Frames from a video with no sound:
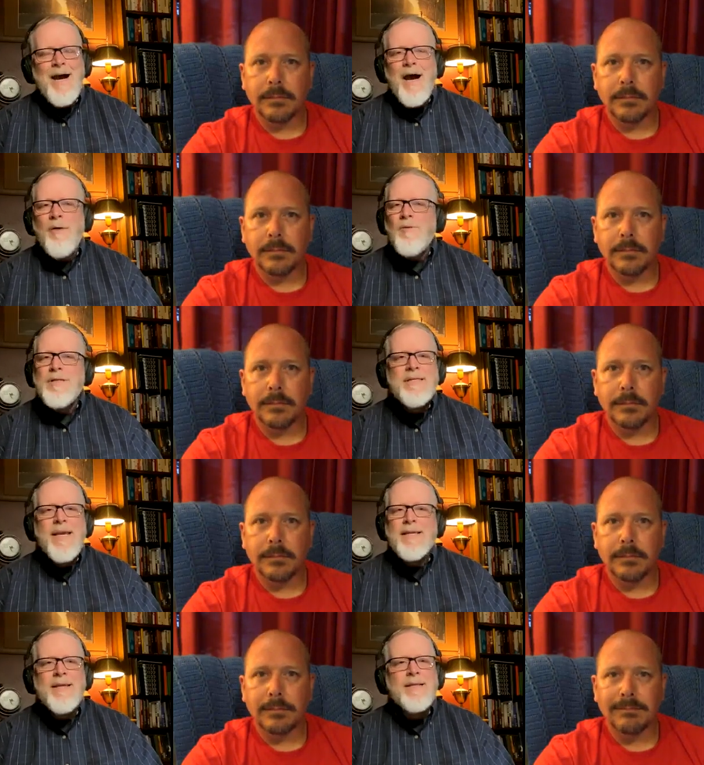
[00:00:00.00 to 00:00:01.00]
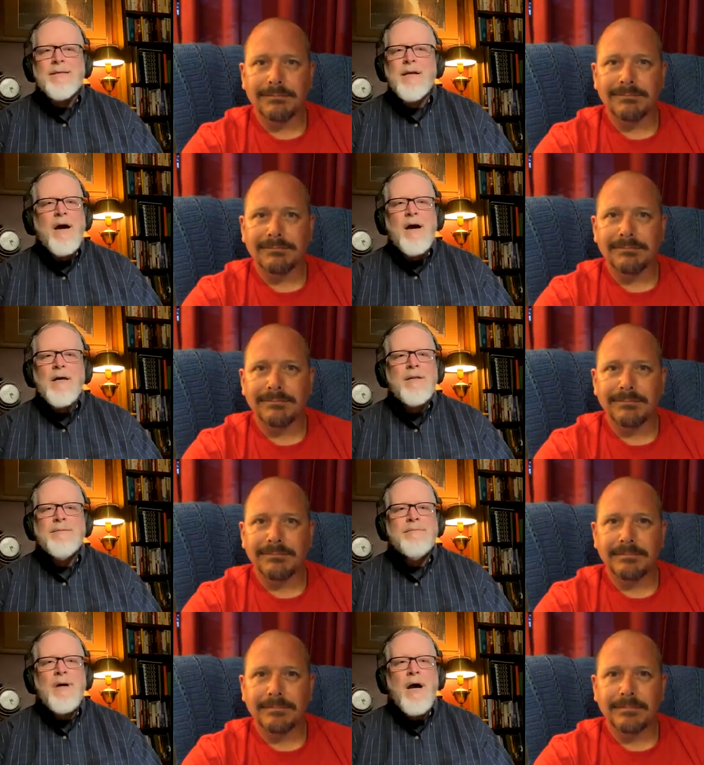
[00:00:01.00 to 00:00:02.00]
Speaker 1: I, I wouldn't take that to
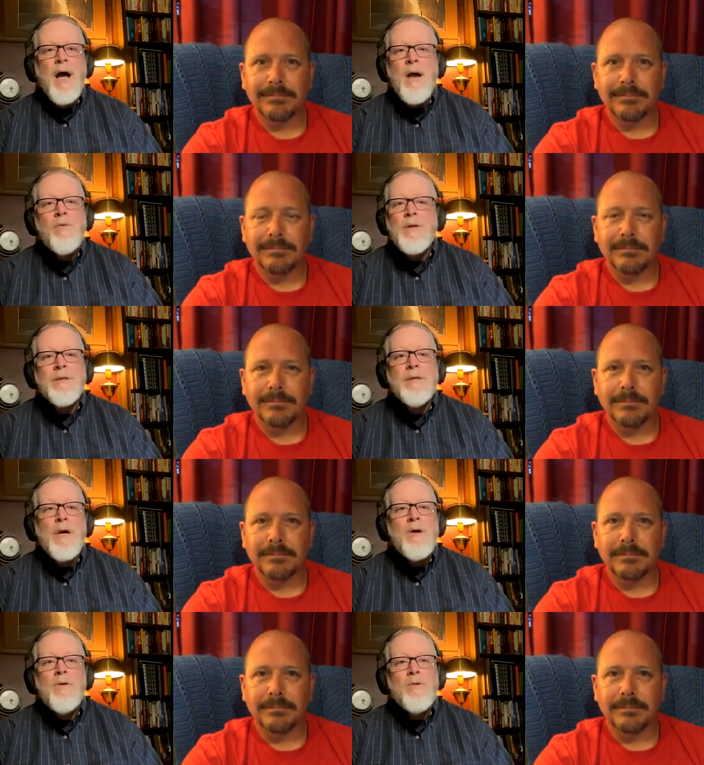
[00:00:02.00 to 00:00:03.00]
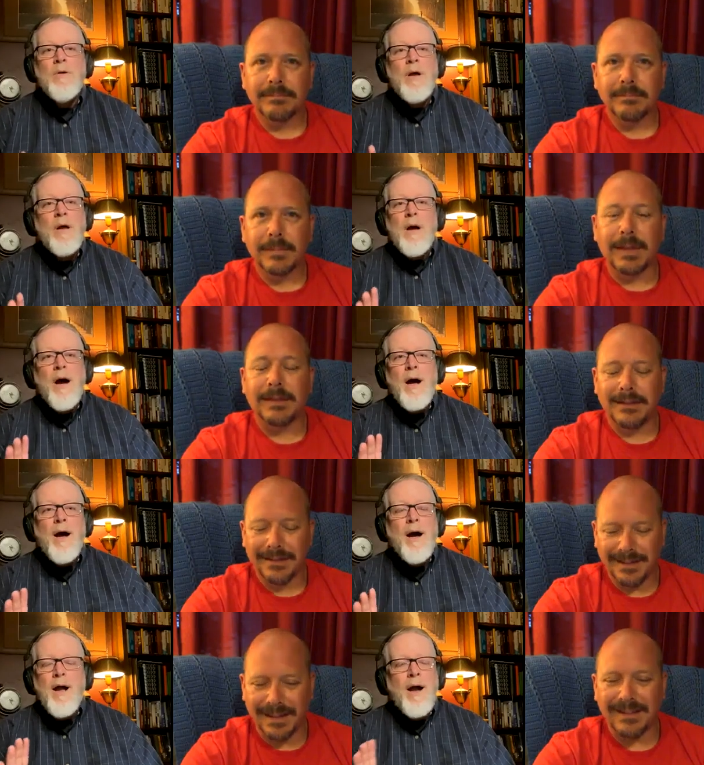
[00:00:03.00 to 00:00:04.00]
God. I, I wouldn't go.
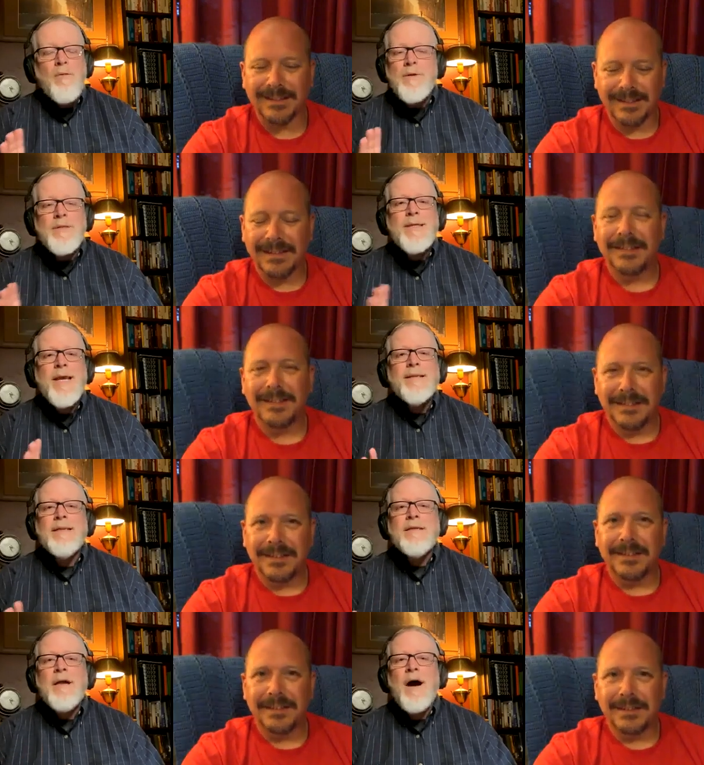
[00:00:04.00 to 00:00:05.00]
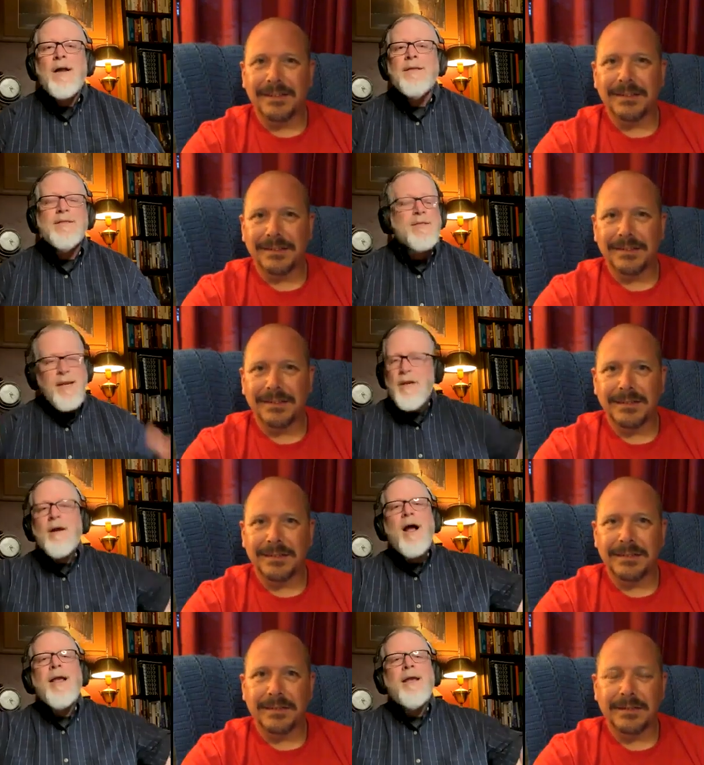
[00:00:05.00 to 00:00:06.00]
I, I, wouldn't take that to God and say,
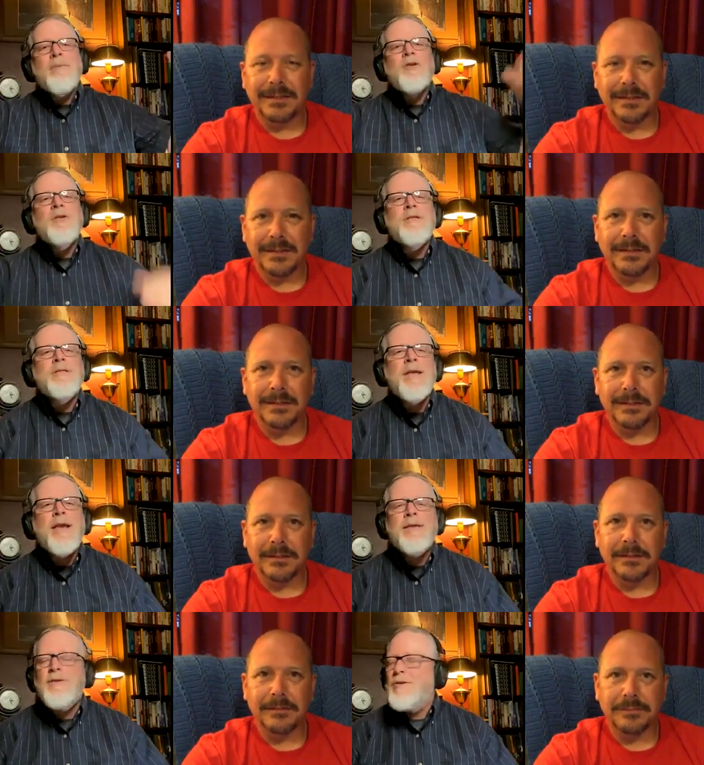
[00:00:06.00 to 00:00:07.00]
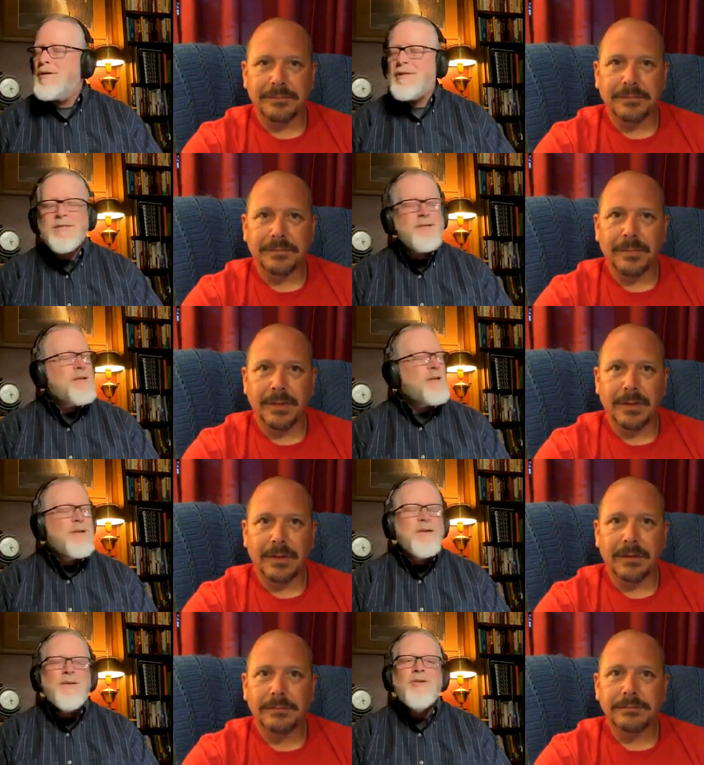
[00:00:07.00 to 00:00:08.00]
"Here I am. You just take. You just.
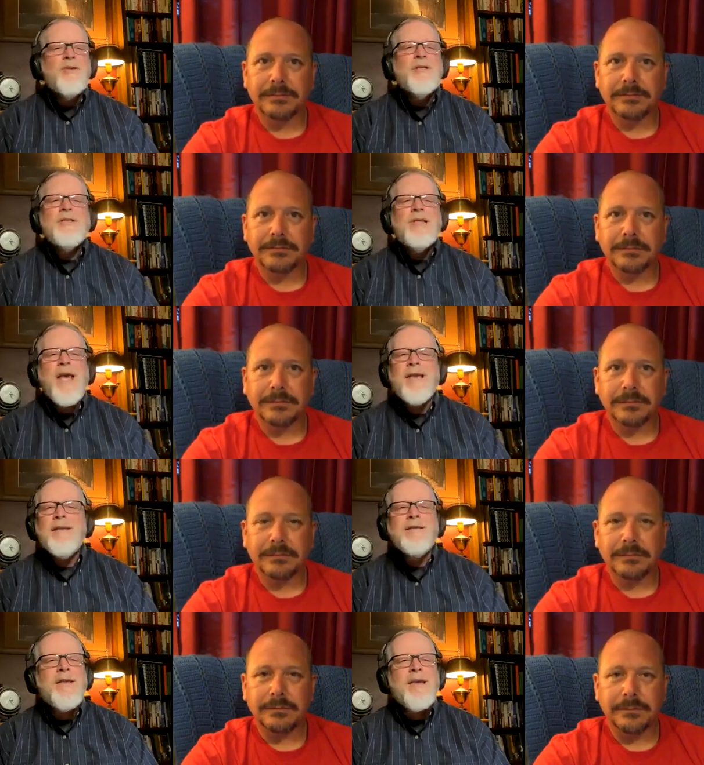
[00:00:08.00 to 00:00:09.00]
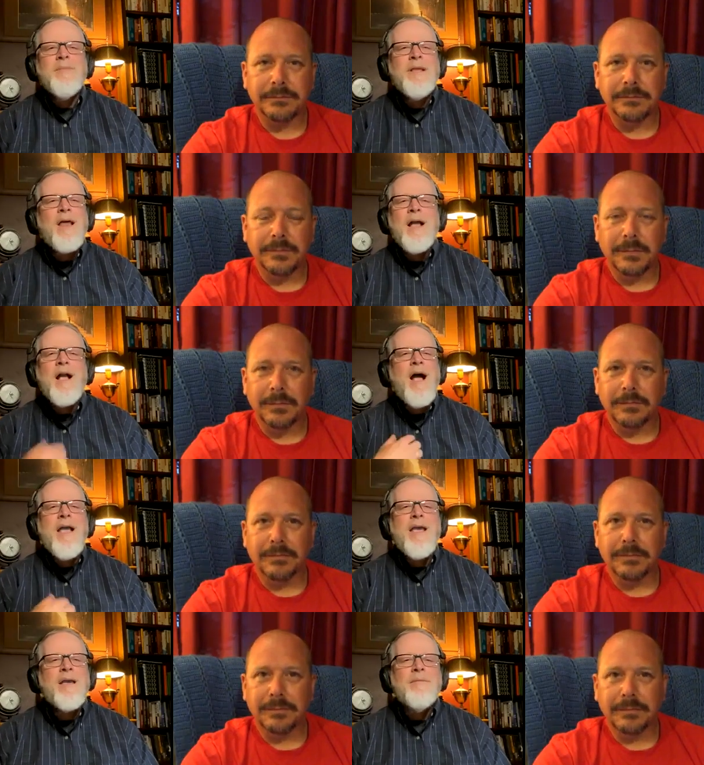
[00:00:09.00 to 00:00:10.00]
You just take it. Take me like
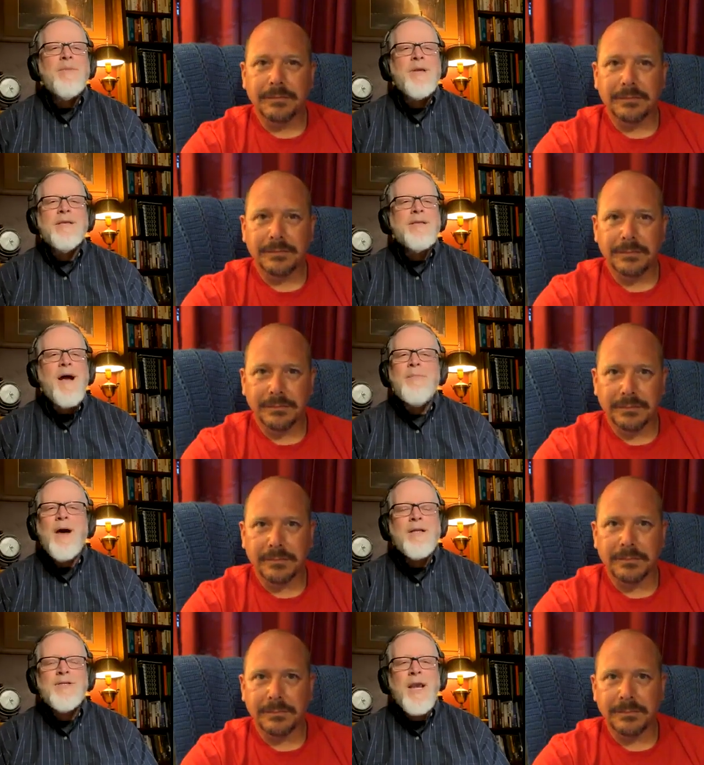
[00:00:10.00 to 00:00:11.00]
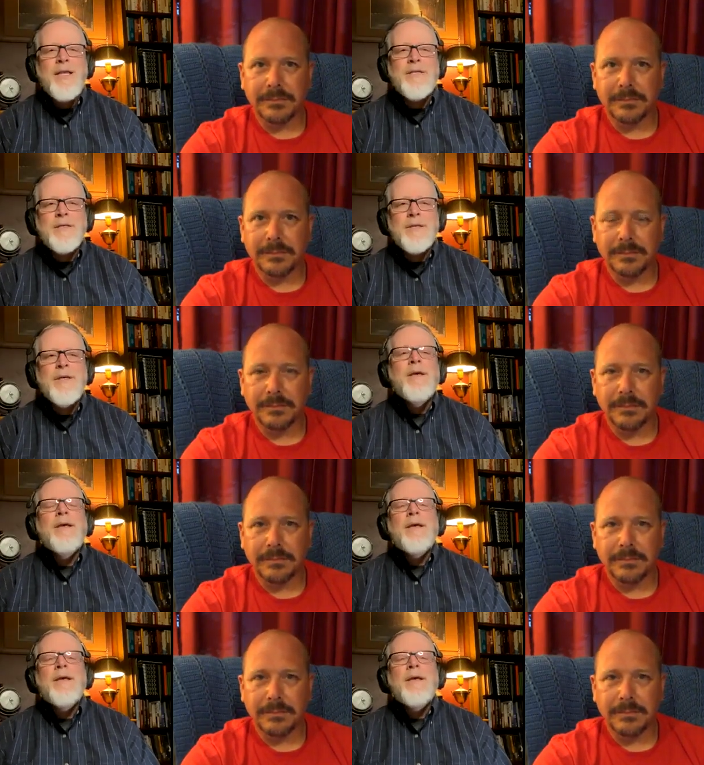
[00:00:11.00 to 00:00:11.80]
I am because I'm not changing."